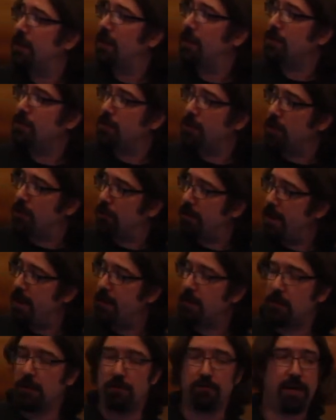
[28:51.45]
Uh, you can
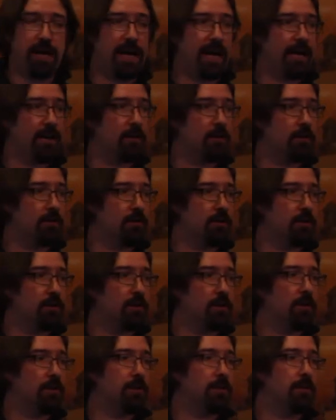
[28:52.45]
create your own
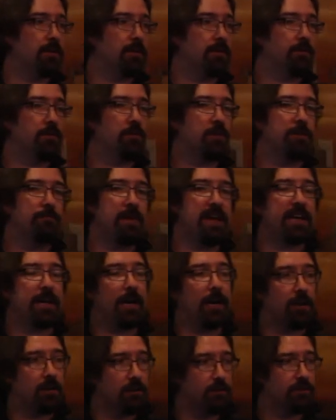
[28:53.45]
handler. Uh, you can
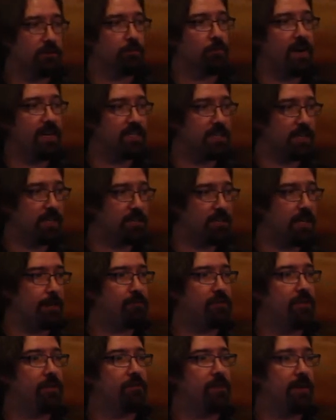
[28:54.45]
make Errnos raise an
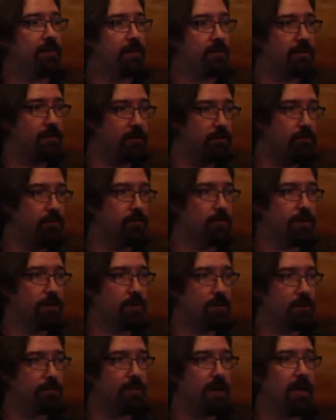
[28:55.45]
exception rather than do a
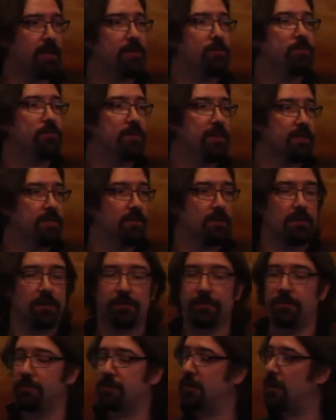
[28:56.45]
return value, things
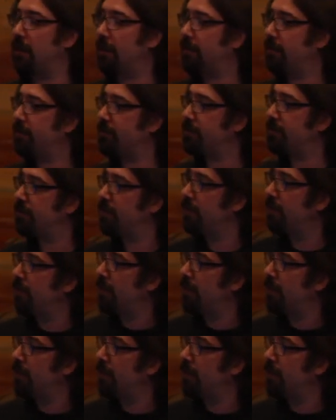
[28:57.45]
along those lines.